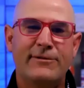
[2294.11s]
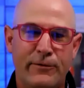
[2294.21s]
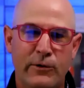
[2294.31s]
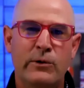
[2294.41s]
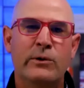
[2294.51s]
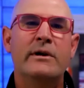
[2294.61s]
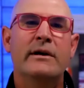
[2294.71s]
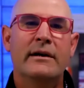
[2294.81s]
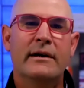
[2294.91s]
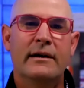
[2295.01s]
food
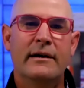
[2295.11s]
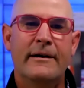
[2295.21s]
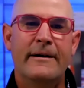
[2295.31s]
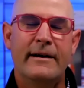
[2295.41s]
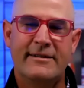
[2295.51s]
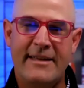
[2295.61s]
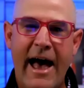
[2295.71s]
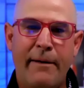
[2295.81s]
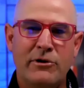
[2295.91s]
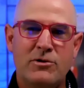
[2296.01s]

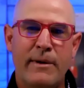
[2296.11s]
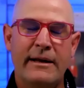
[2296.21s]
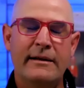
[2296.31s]
establishment.